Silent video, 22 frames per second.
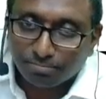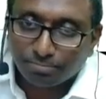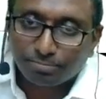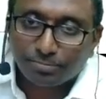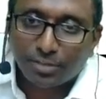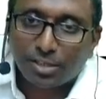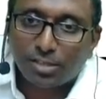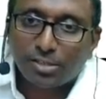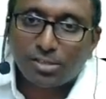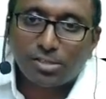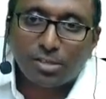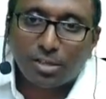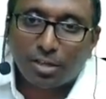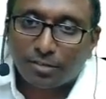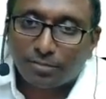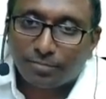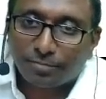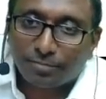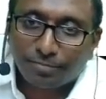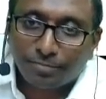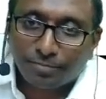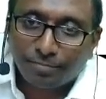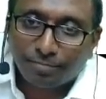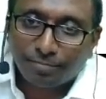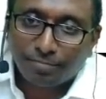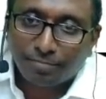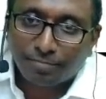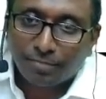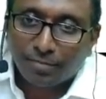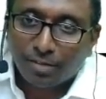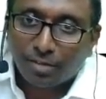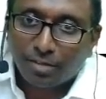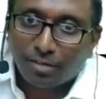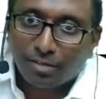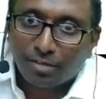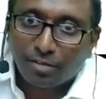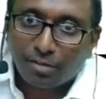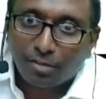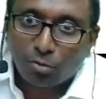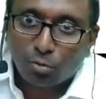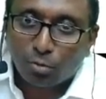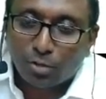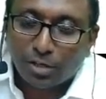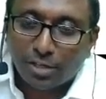That's all.
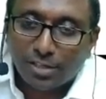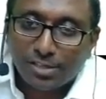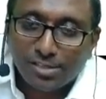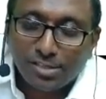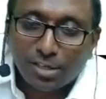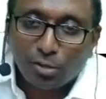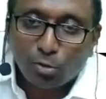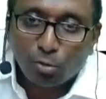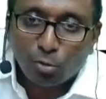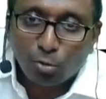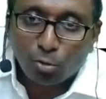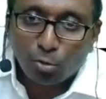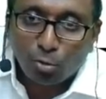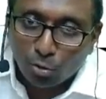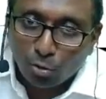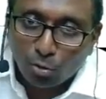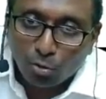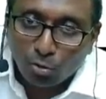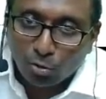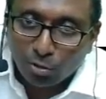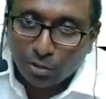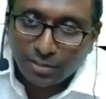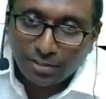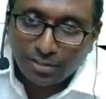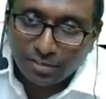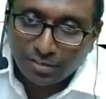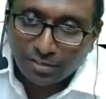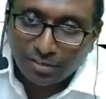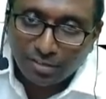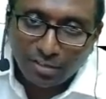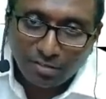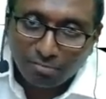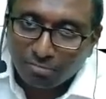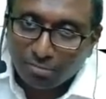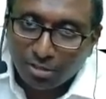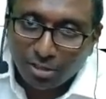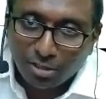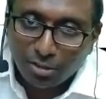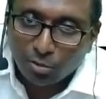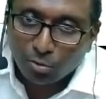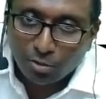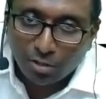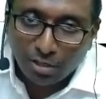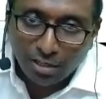You can say you know it, but
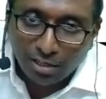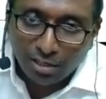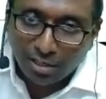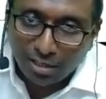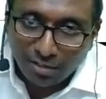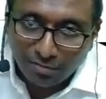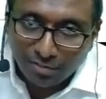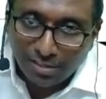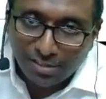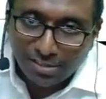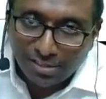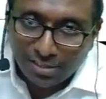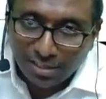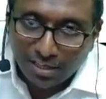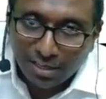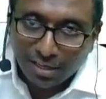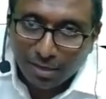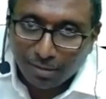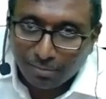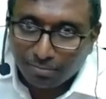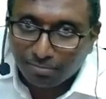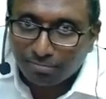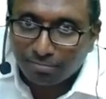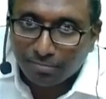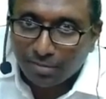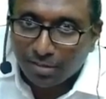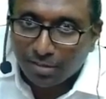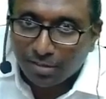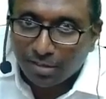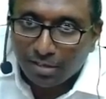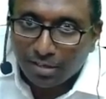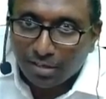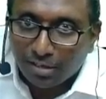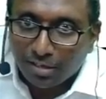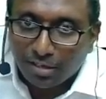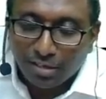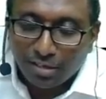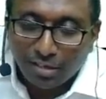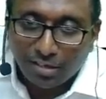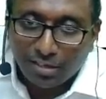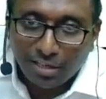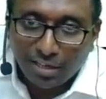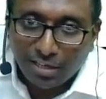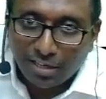you can never say I am
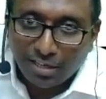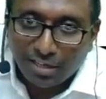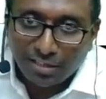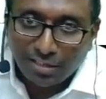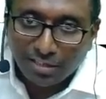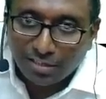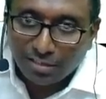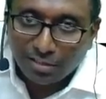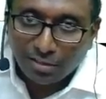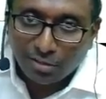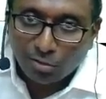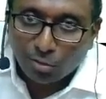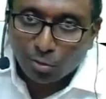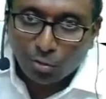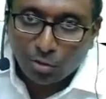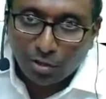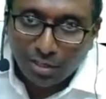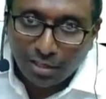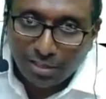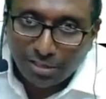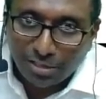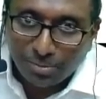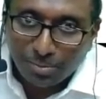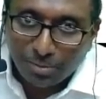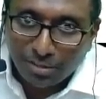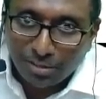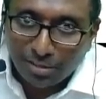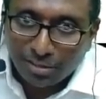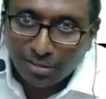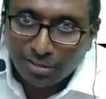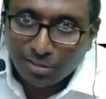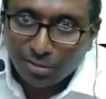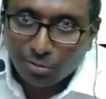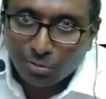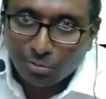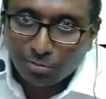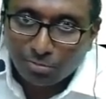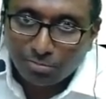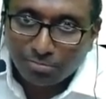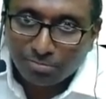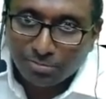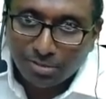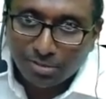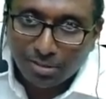great in it or expert in it.
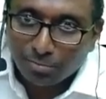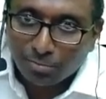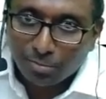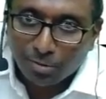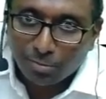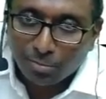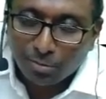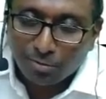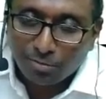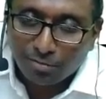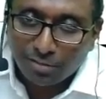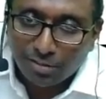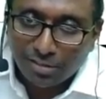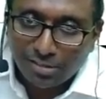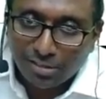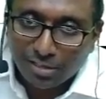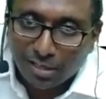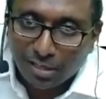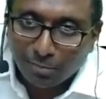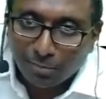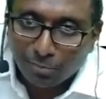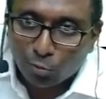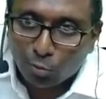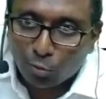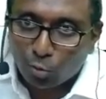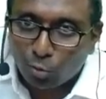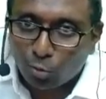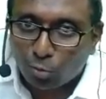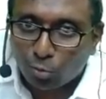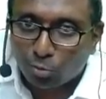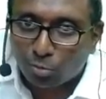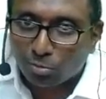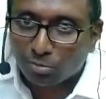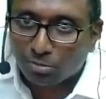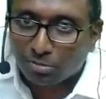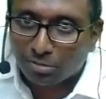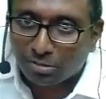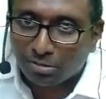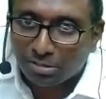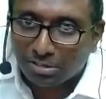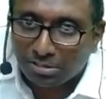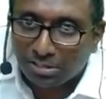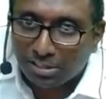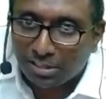Or some people will say I am guru.
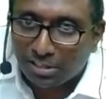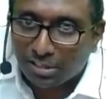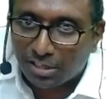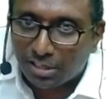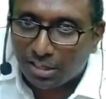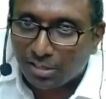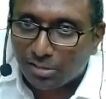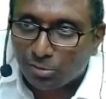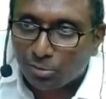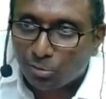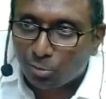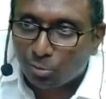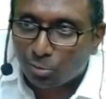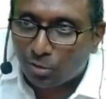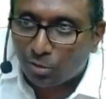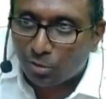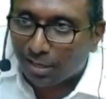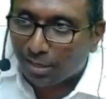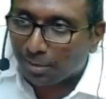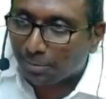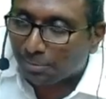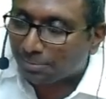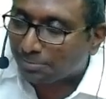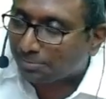India's guru I